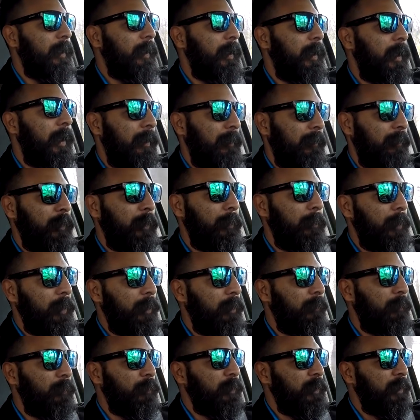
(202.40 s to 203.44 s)
out of the
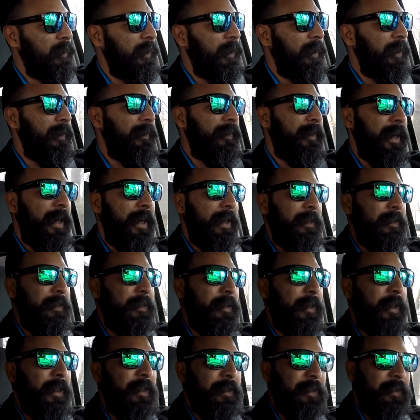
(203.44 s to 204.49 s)
beautiful city of Dallas,
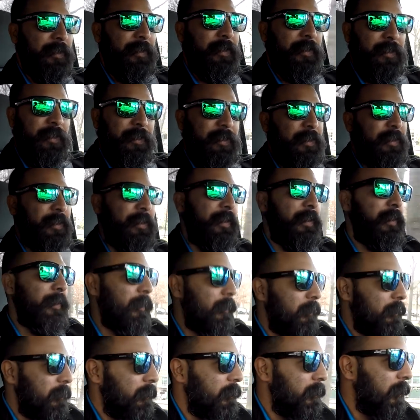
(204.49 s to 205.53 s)
Texas.
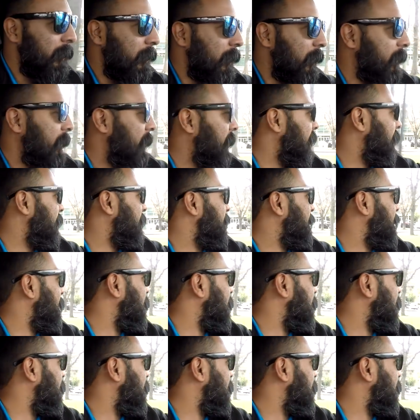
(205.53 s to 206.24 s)
All right, guys.